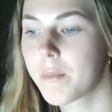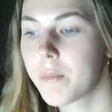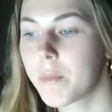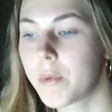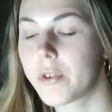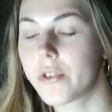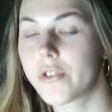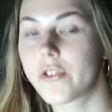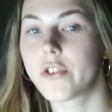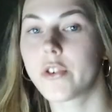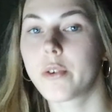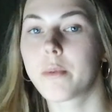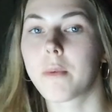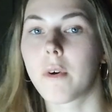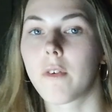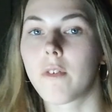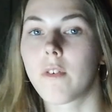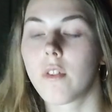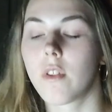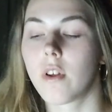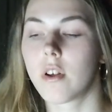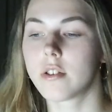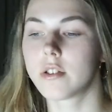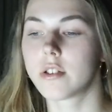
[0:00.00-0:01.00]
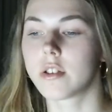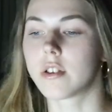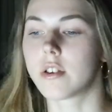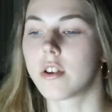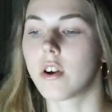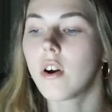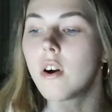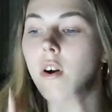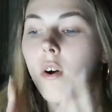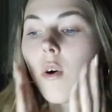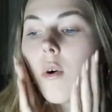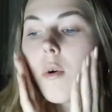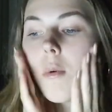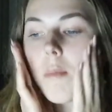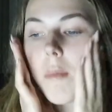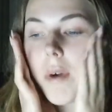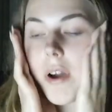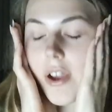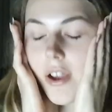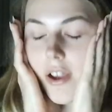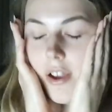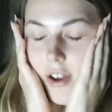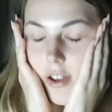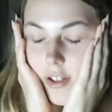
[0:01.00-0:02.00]
Museum of London. Oh my
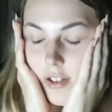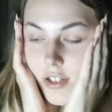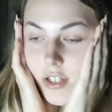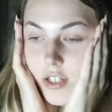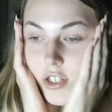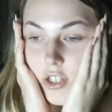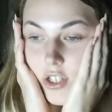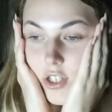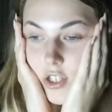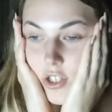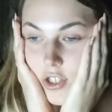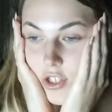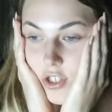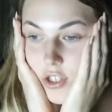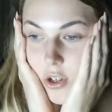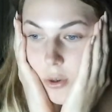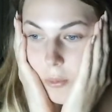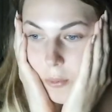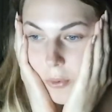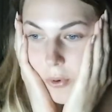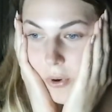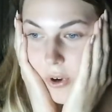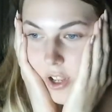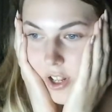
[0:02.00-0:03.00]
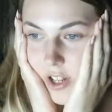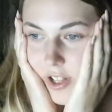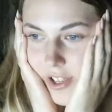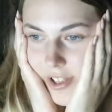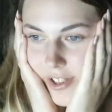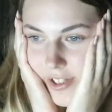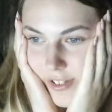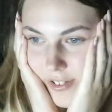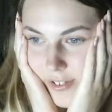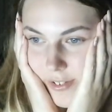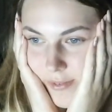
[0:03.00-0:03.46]
god, this is so pretty.